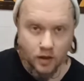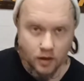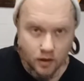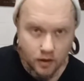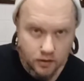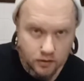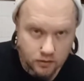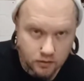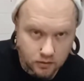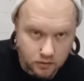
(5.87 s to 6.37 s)

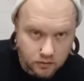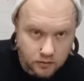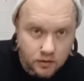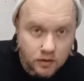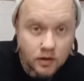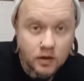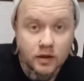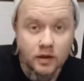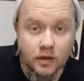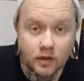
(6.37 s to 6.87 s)
Hey,
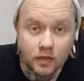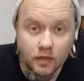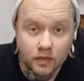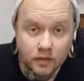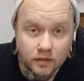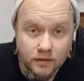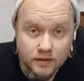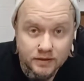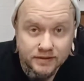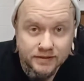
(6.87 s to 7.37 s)

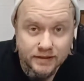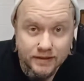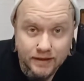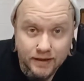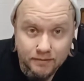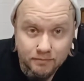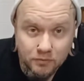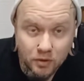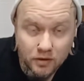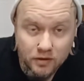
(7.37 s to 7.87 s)
this
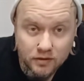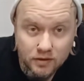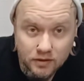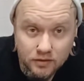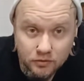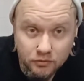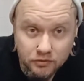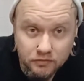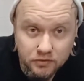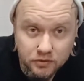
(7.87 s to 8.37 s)
time in
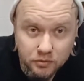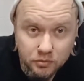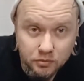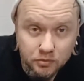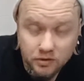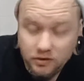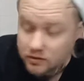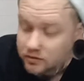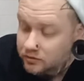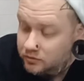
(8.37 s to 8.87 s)
the review we're
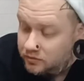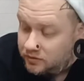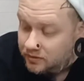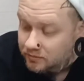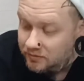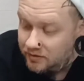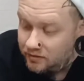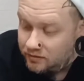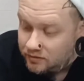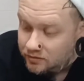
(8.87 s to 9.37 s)
going to do
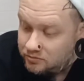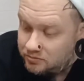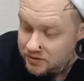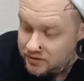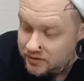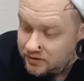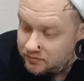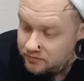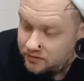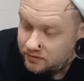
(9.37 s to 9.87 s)
something a little bit
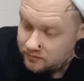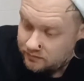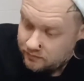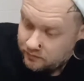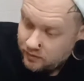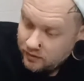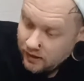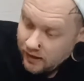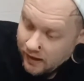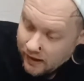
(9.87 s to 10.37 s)
different.
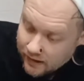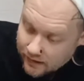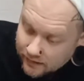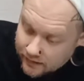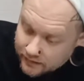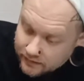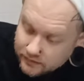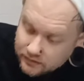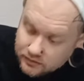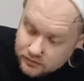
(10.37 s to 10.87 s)

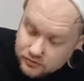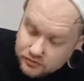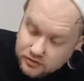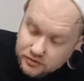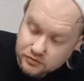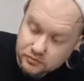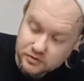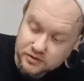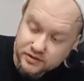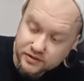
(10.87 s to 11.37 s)
I
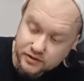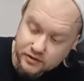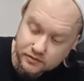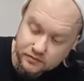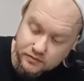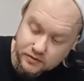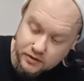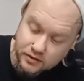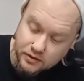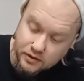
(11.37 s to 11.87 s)
just
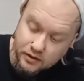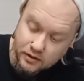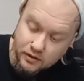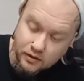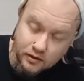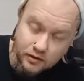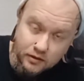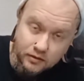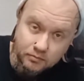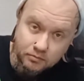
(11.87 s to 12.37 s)
received
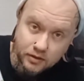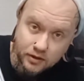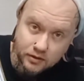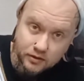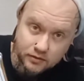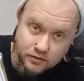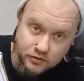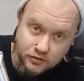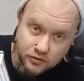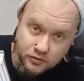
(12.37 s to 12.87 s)
a
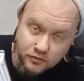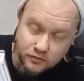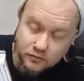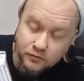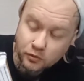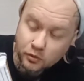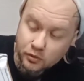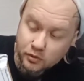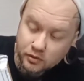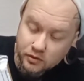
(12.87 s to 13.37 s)
package
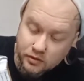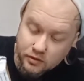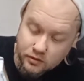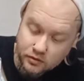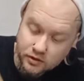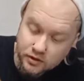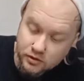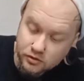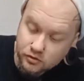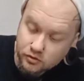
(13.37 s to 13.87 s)
for
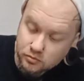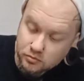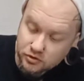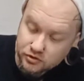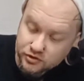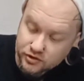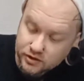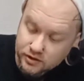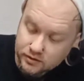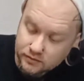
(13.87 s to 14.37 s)
the new
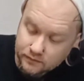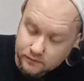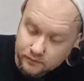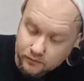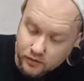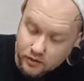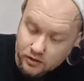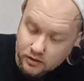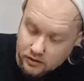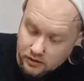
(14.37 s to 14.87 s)
machine.
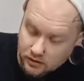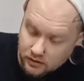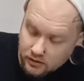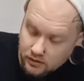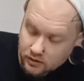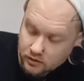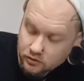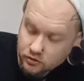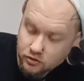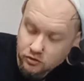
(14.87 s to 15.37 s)

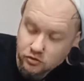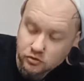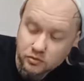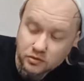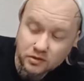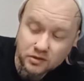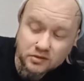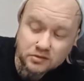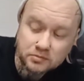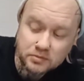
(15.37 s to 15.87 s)
We can do it a
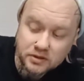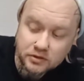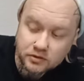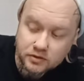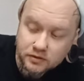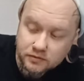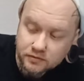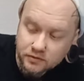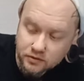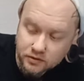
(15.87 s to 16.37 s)
little bit
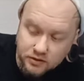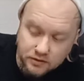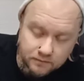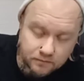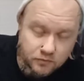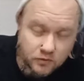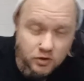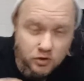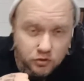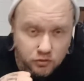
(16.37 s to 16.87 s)
differently.
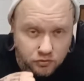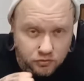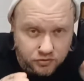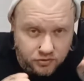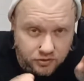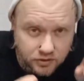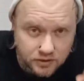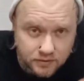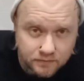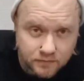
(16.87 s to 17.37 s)

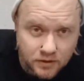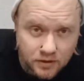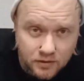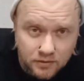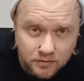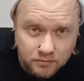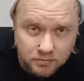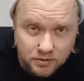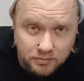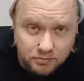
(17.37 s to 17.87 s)
Usually
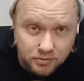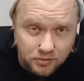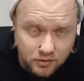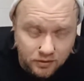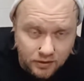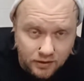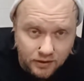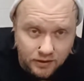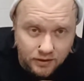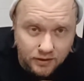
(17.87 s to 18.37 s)
people
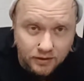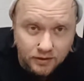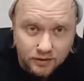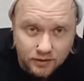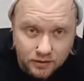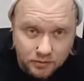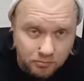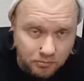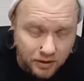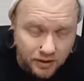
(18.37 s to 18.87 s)

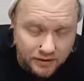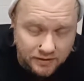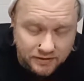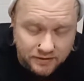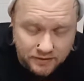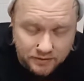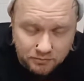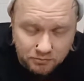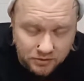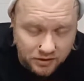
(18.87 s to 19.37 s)
unbox
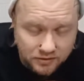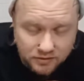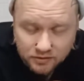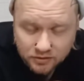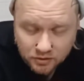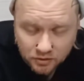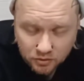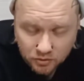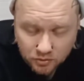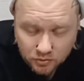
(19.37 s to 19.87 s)
them and get to
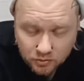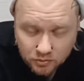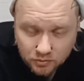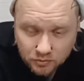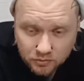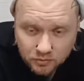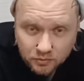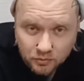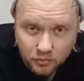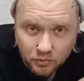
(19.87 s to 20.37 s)
know
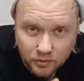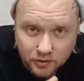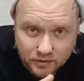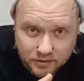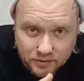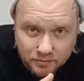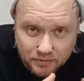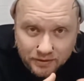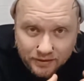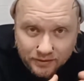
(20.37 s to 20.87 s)
what it's
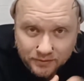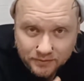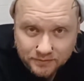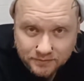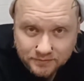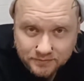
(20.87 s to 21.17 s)
about,